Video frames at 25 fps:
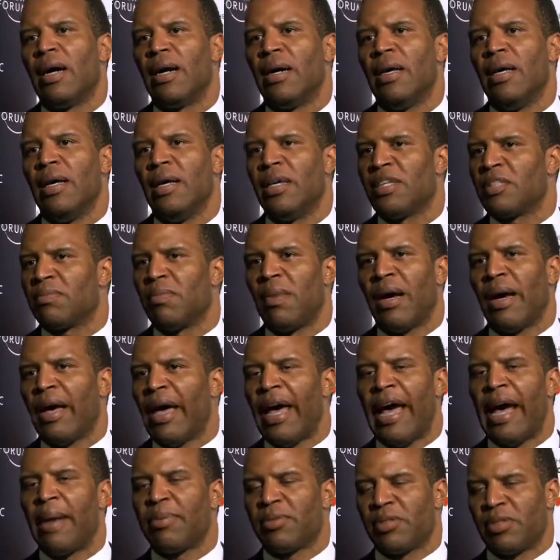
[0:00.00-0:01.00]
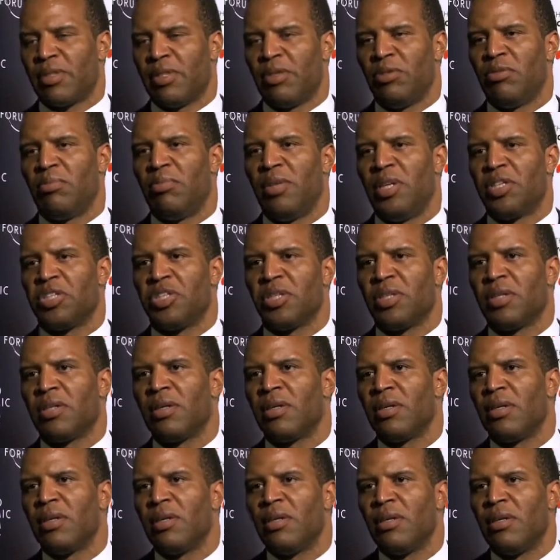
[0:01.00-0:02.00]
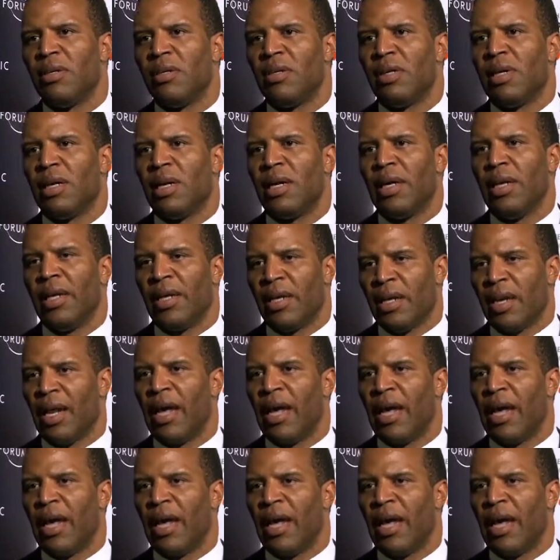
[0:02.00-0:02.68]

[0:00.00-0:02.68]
Is my absolute mission in